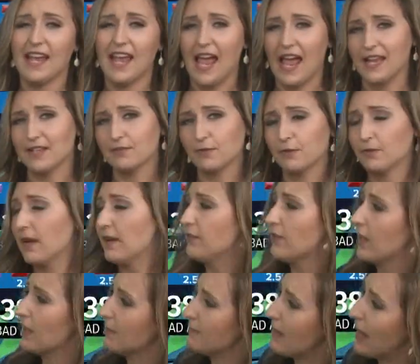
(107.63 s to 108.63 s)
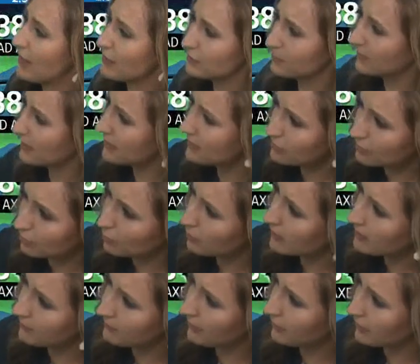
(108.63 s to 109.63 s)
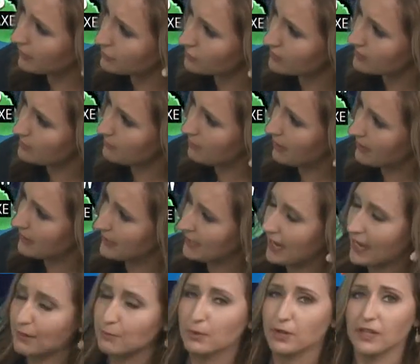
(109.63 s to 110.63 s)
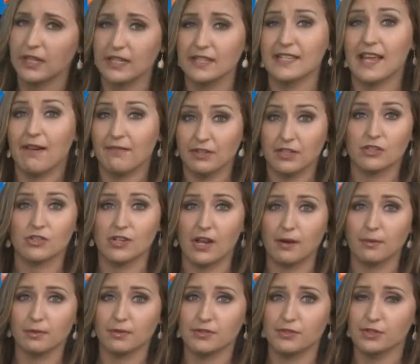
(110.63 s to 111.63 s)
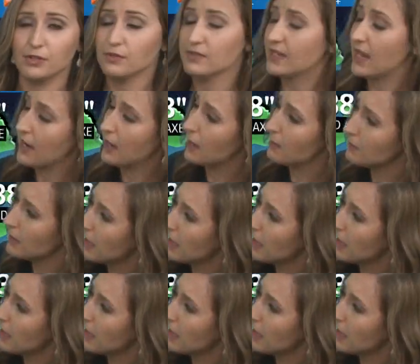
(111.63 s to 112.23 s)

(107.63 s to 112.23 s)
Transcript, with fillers: As for rainfall amounts, well, these are going to vary just depending on where these heavy showers do set up,